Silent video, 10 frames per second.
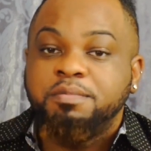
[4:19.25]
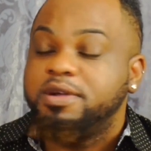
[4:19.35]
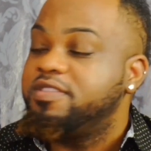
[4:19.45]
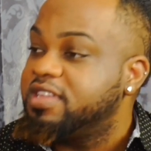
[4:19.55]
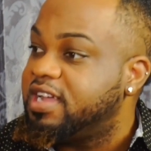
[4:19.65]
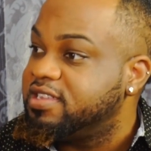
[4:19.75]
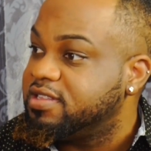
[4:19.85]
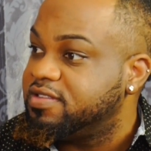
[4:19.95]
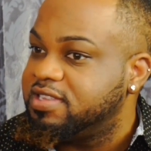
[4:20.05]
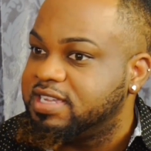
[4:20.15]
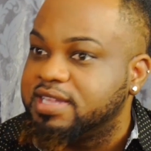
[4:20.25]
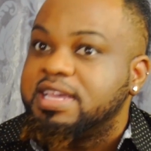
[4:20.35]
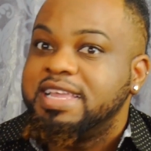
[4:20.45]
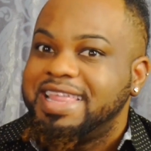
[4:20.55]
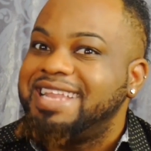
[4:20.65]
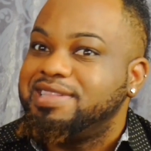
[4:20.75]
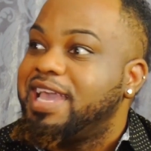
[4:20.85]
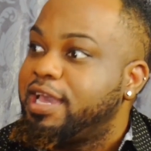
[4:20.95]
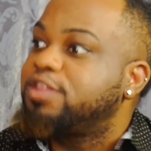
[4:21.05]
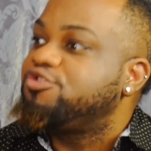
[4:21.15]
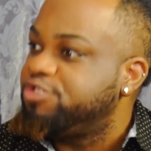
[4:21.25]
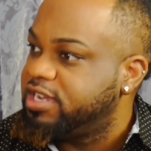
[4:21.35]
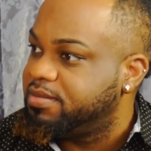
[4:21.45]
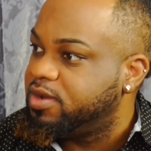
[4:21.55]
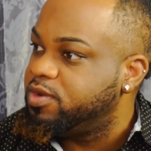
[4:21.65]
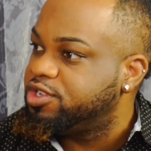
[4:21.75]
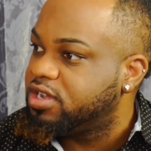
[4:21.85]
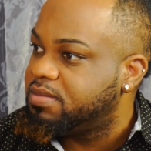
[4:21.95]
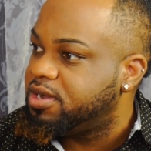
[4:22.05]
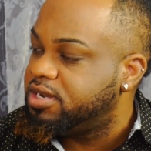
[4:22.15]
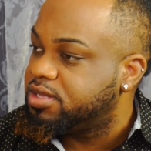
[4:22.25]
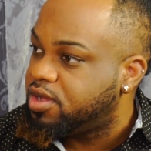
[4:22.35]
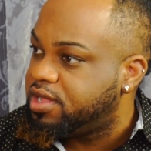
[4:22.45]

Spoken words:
part of the context of the text that is extreme, and we talk about this